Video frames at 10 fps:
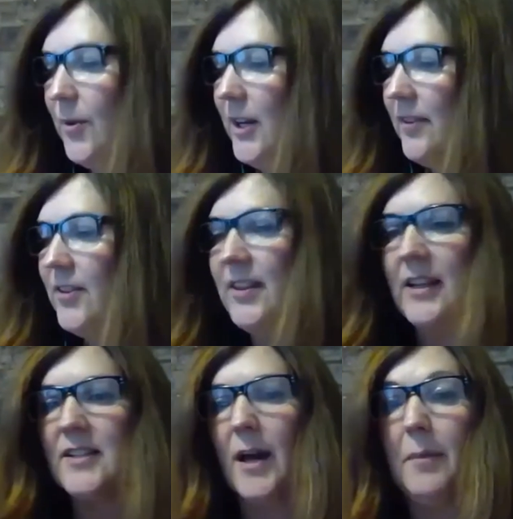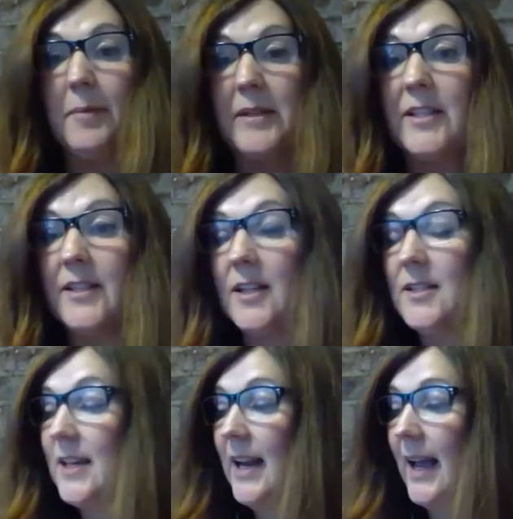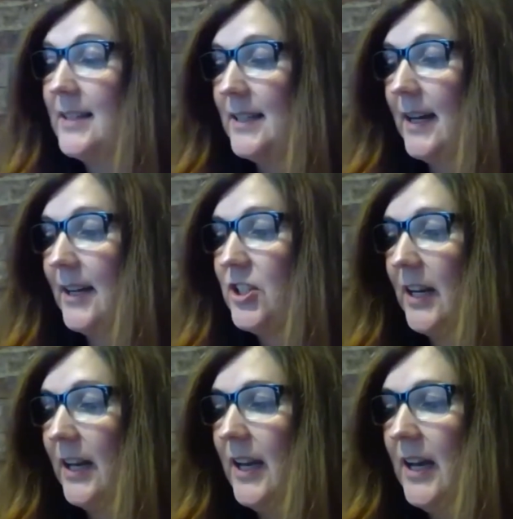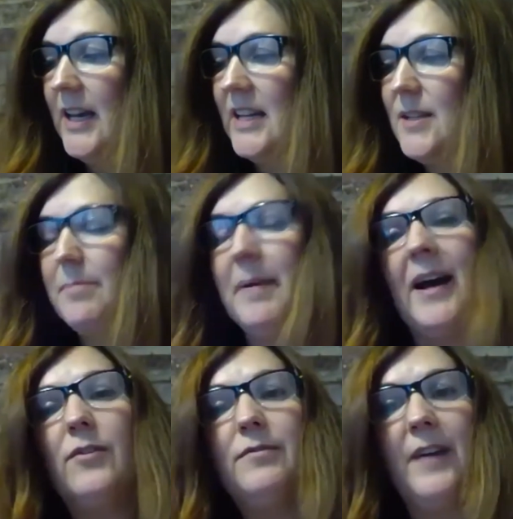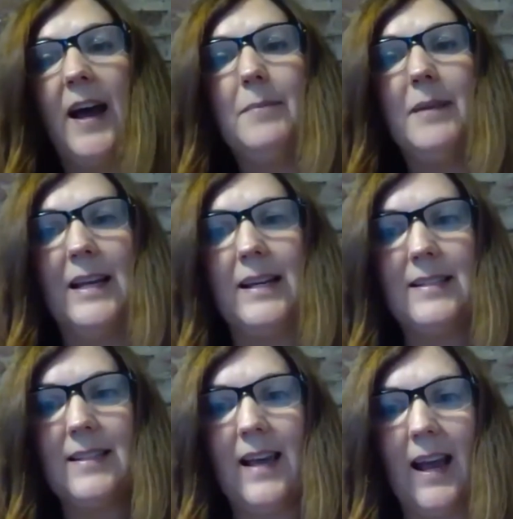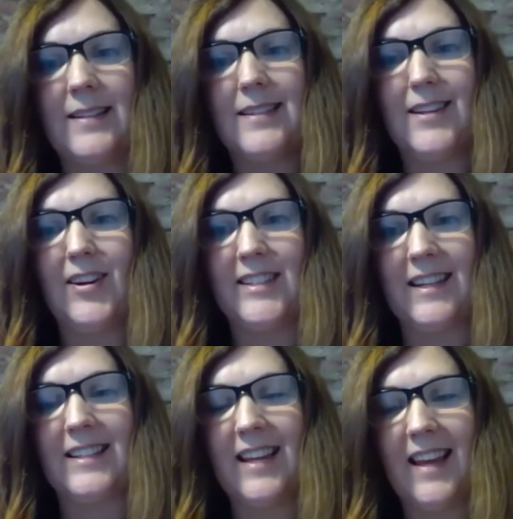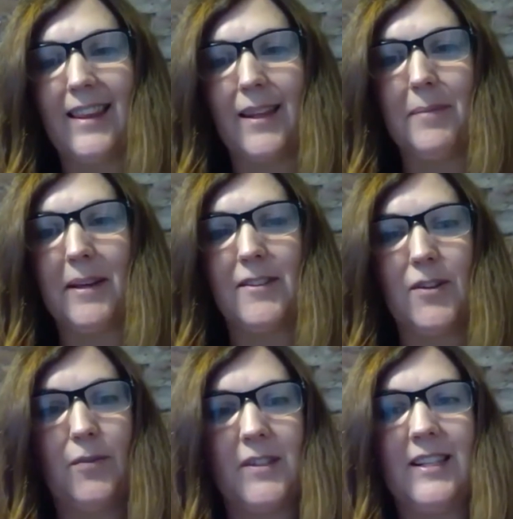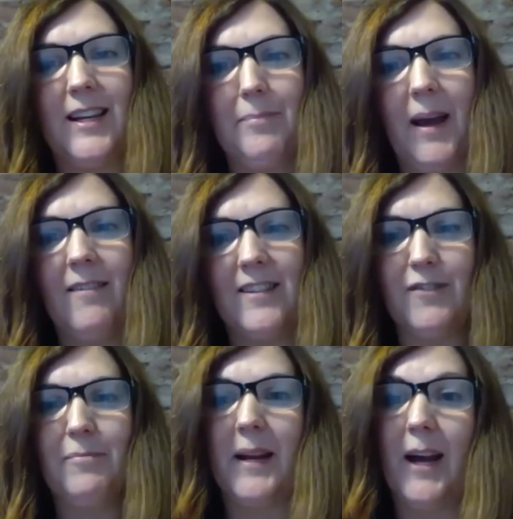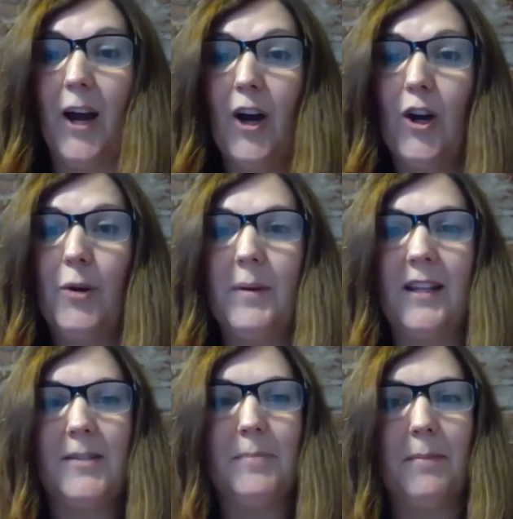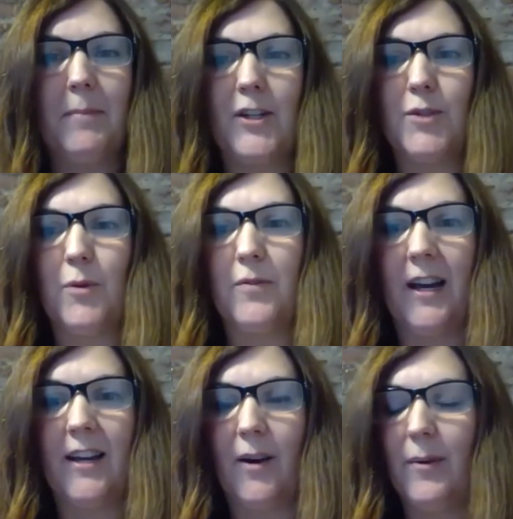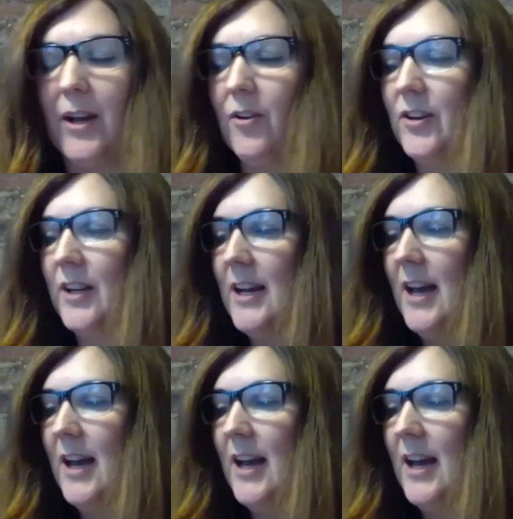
Another thing that's come up that's connected actually is about families exercising together, because obviously parents have been at home and there's been much more of that going on.